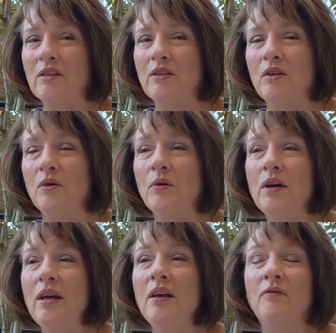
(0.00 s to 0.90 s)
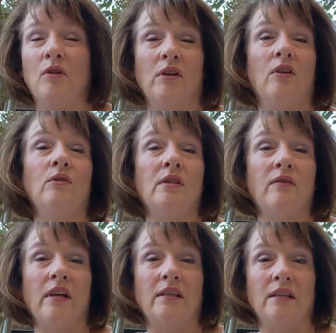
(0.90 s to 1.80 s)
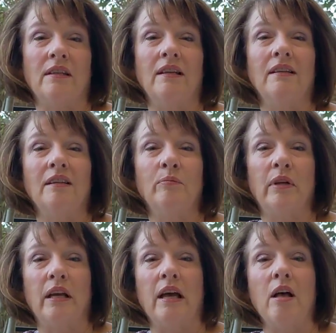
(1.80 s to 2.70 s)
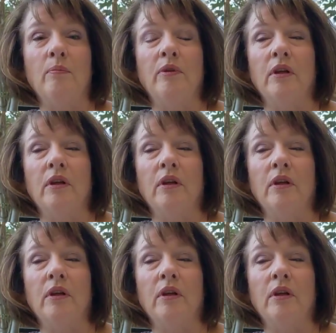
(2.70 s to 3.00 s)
So for those of us that need a little bit of help,